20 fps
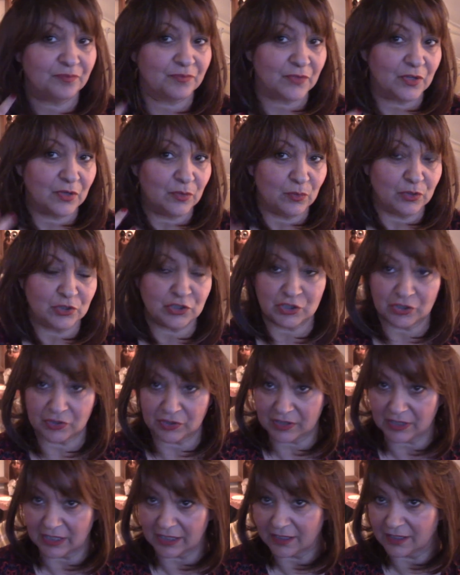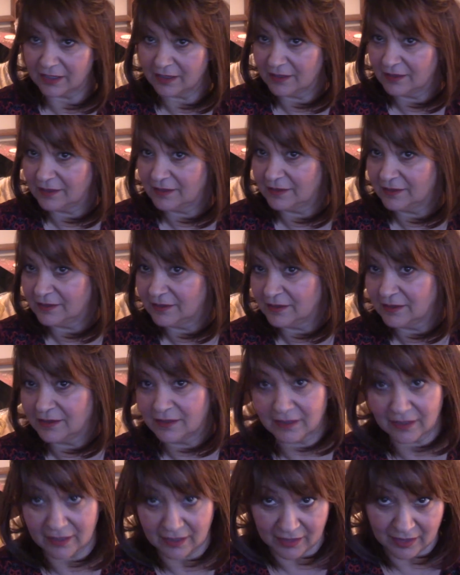What do you think?
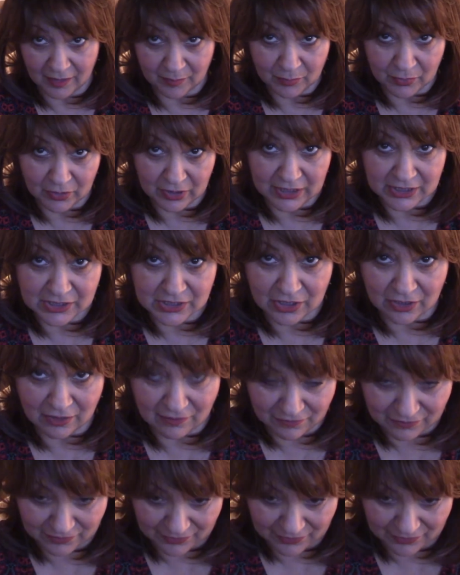Can I pull it off?